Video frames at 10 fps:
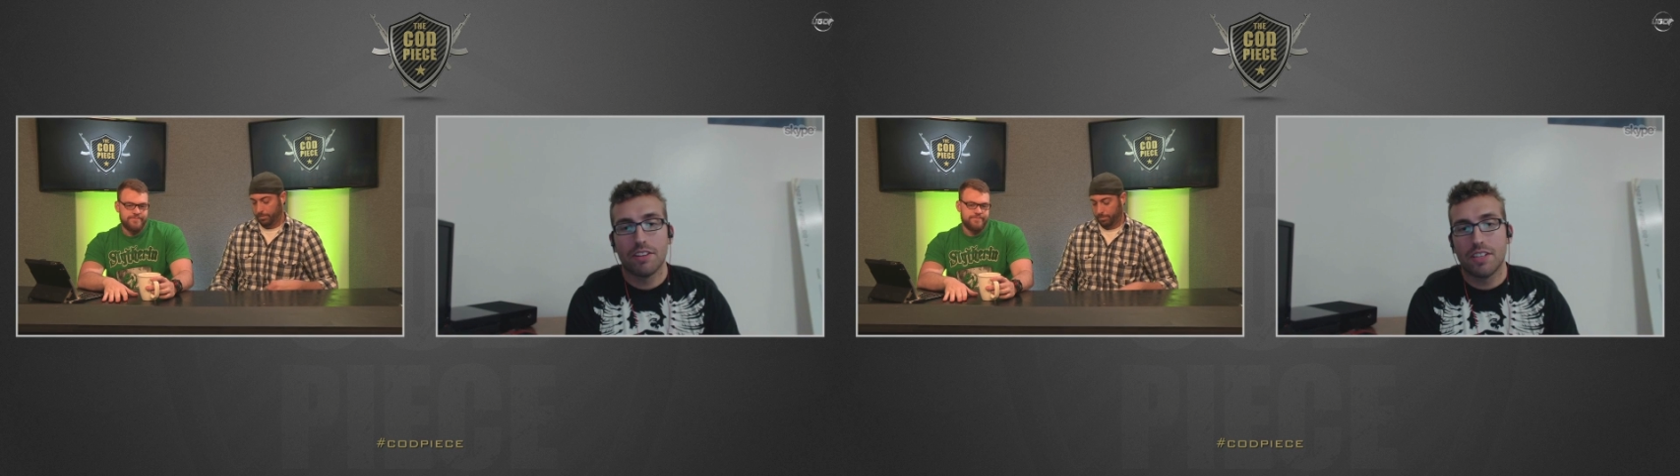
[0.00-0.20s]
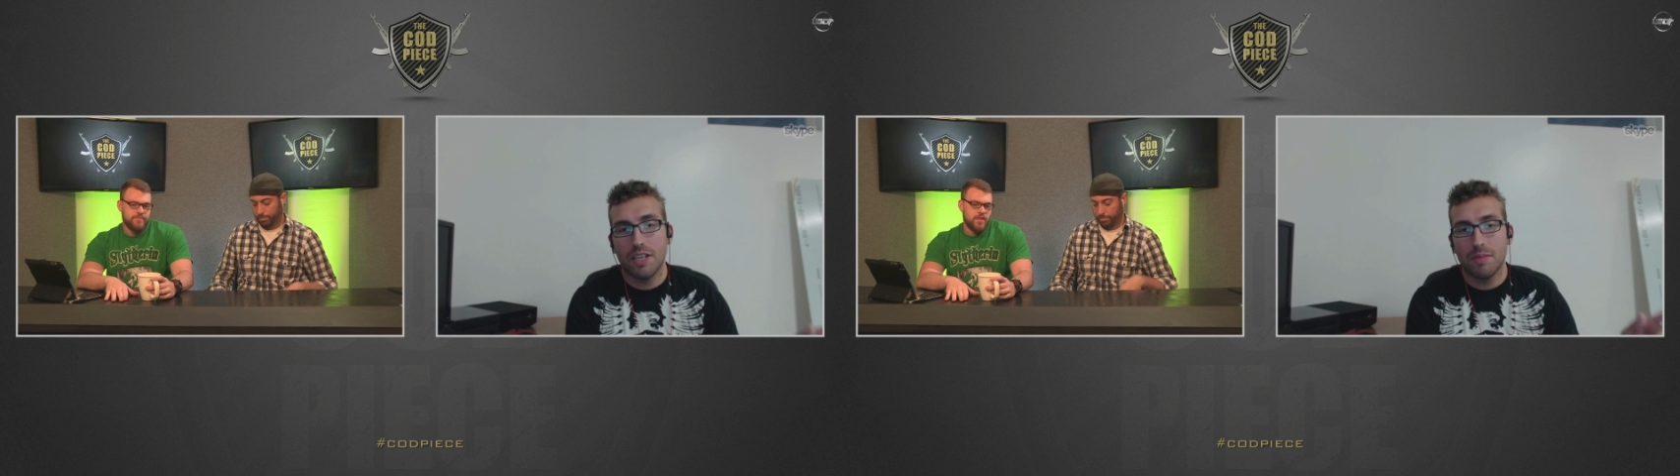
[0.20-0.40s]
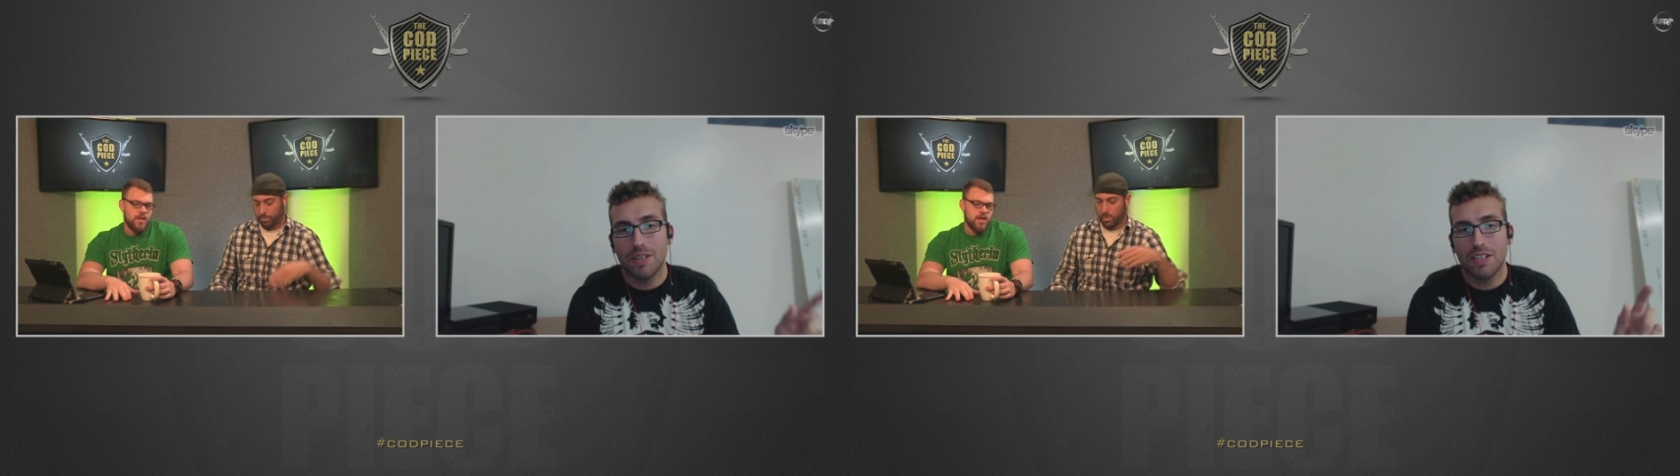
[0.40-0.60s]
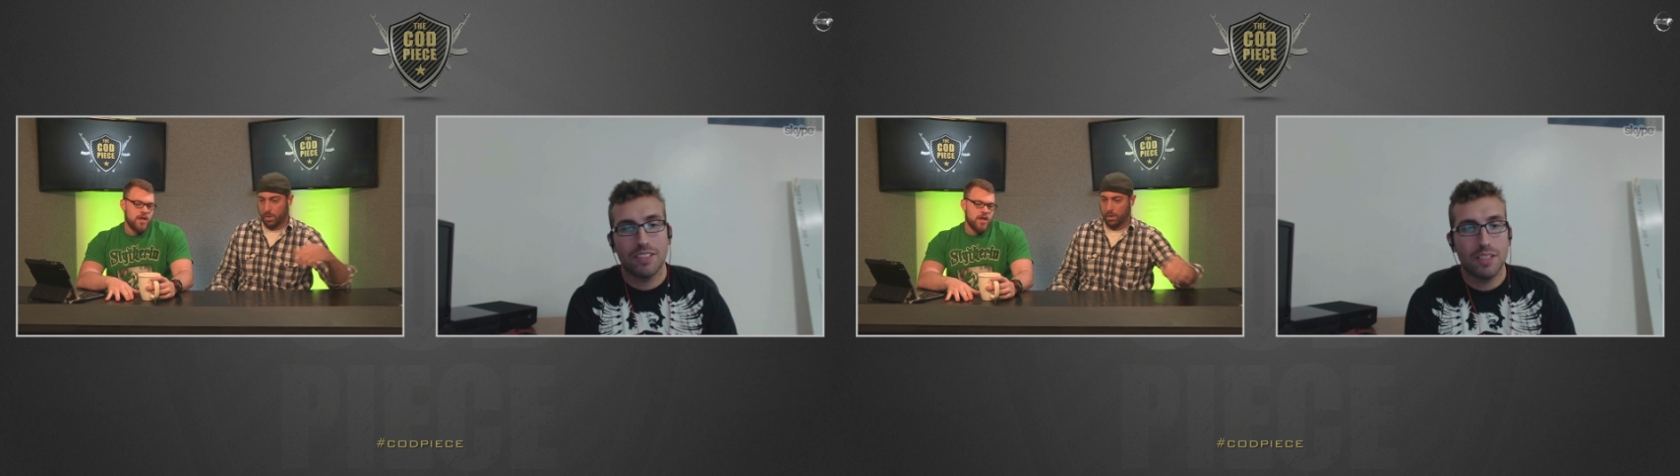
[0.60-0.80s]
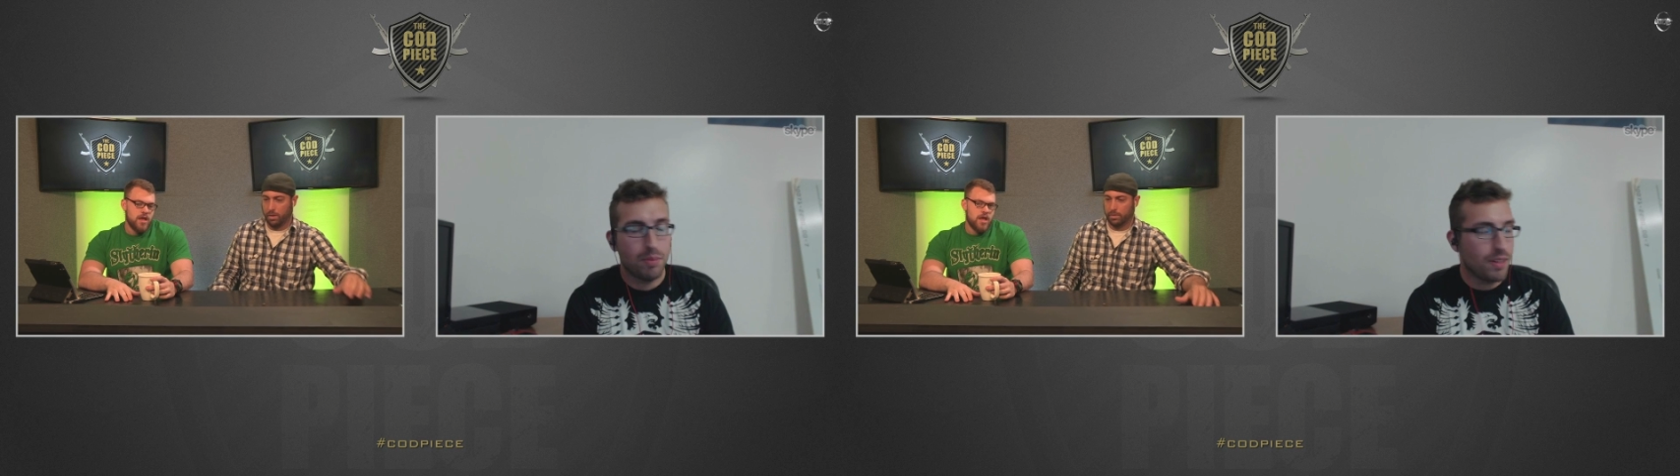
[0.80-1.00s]
and does he
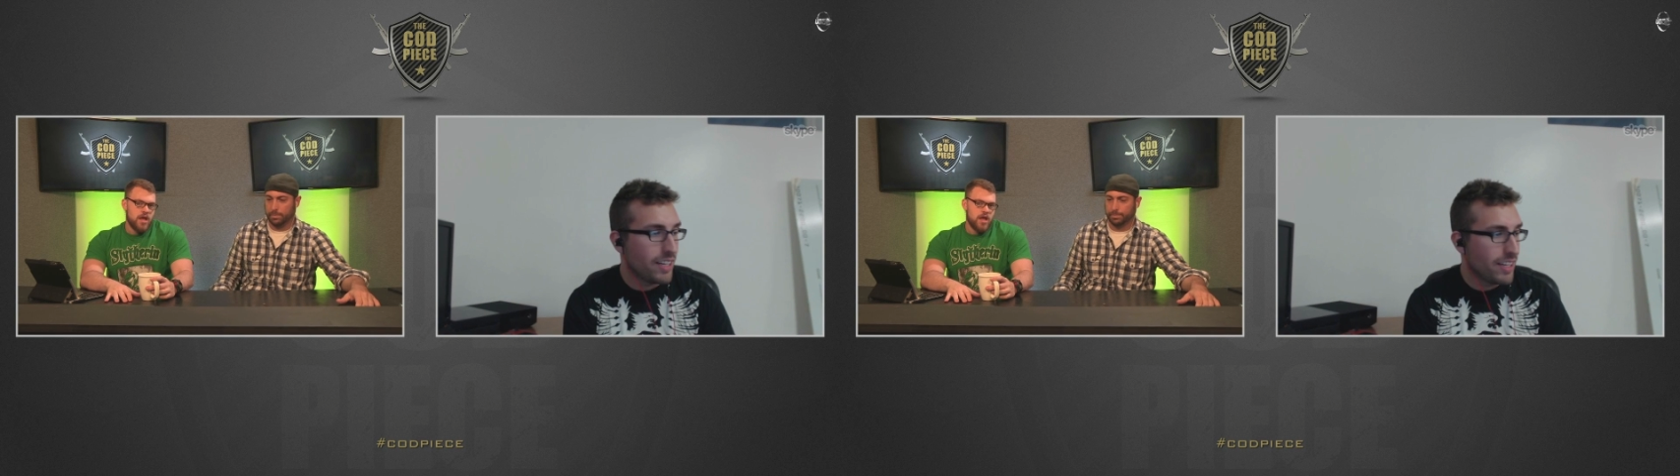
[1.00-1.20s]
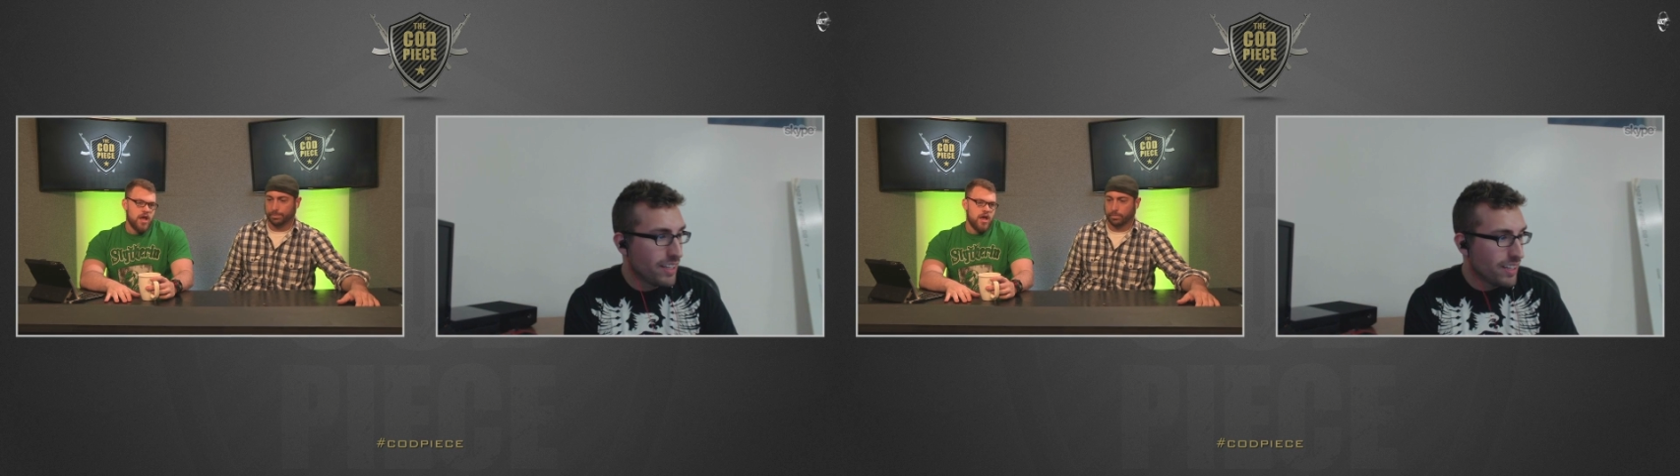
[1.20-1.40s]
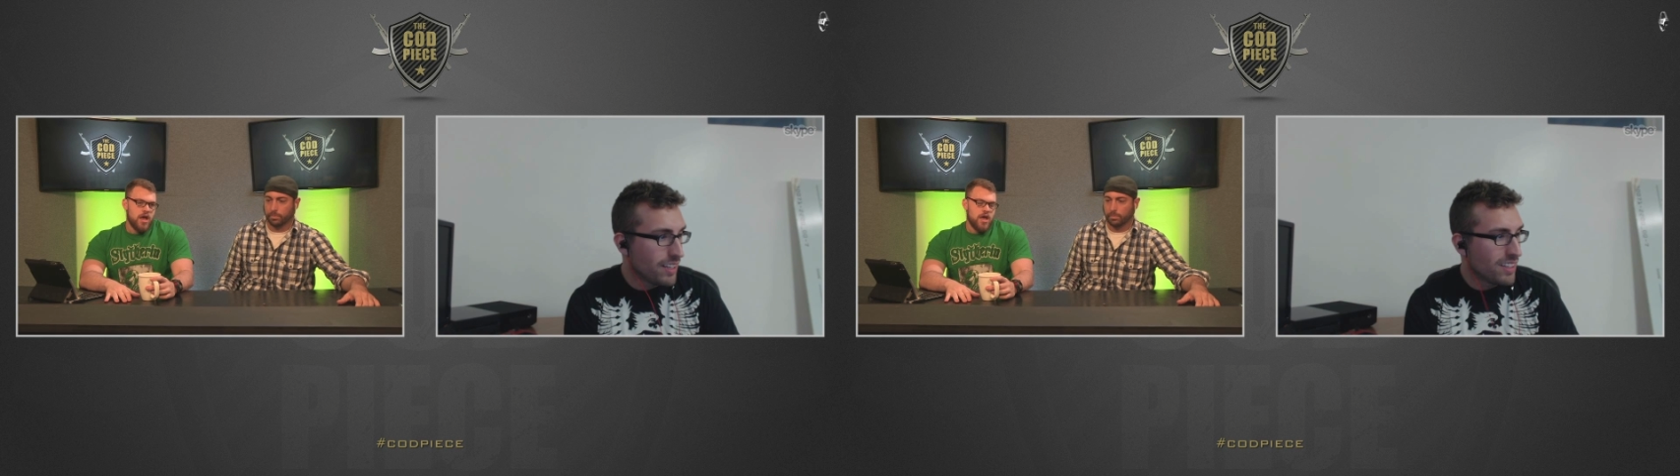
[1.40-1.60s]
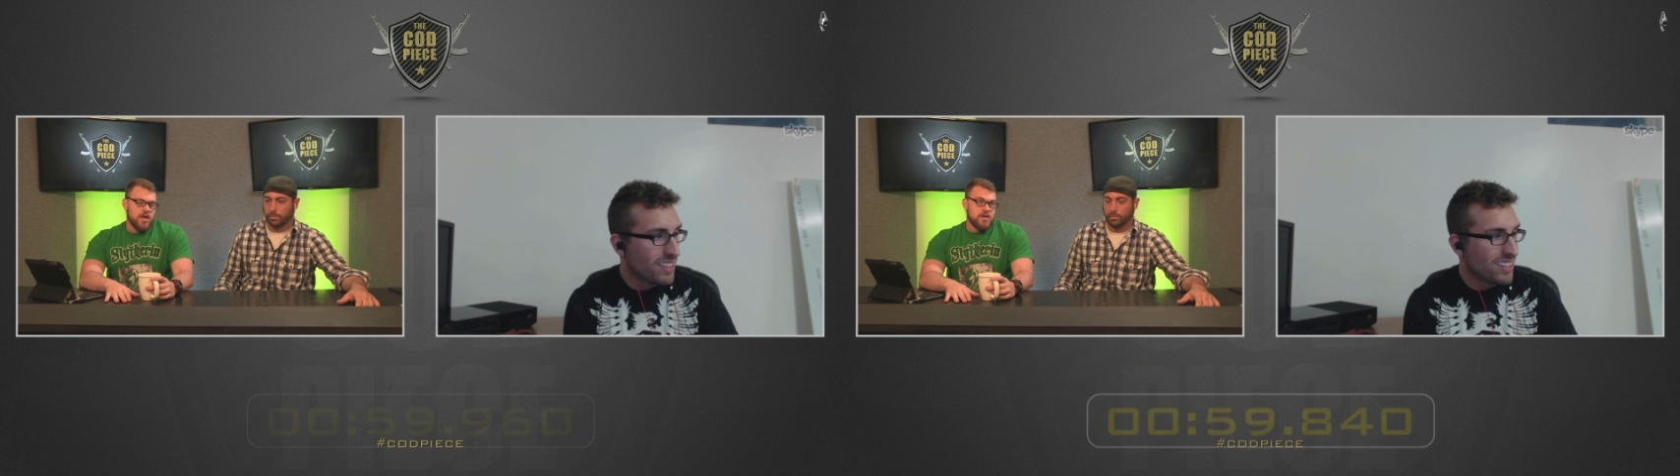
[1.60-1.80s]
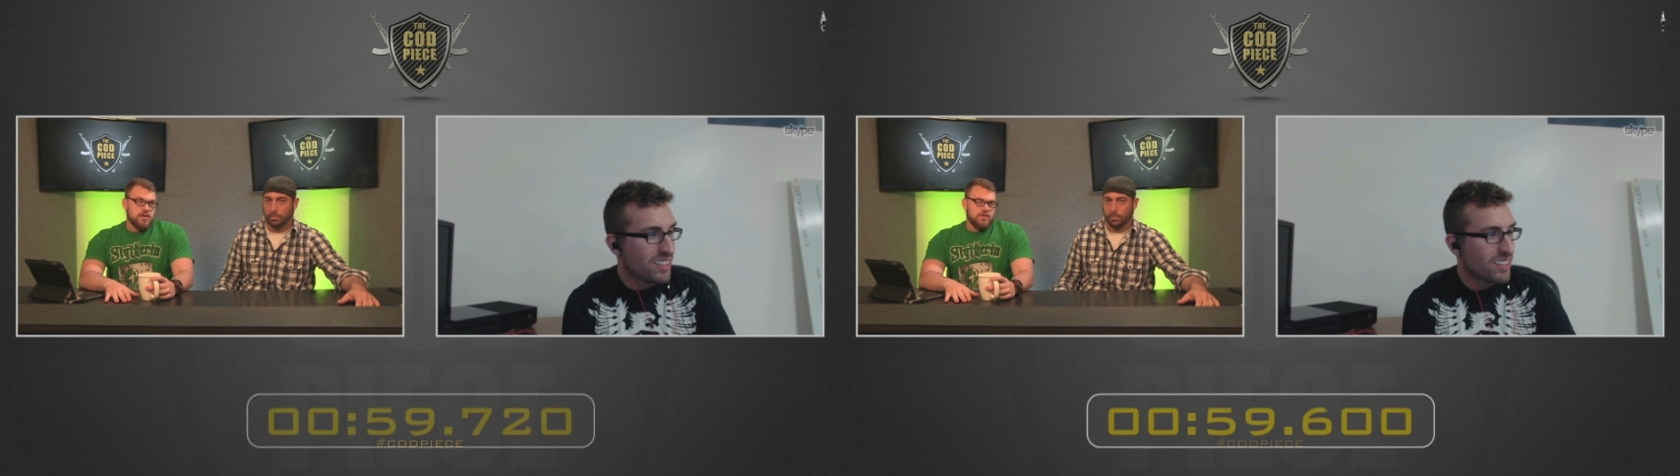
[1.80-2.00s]
play?
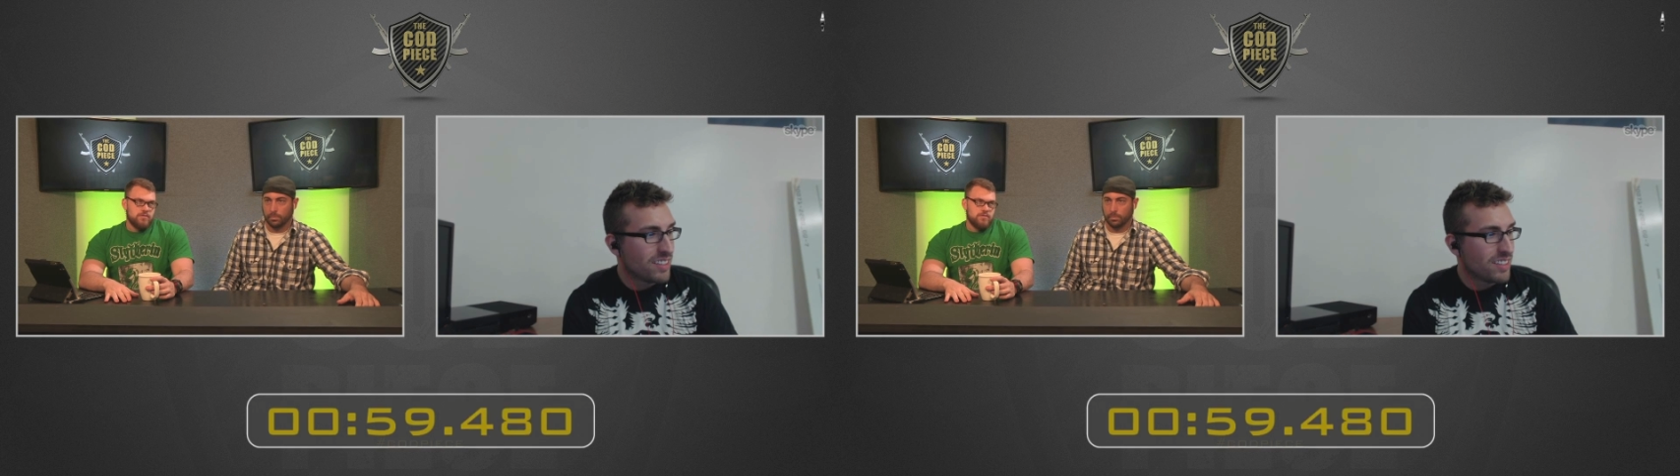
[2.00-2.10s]
I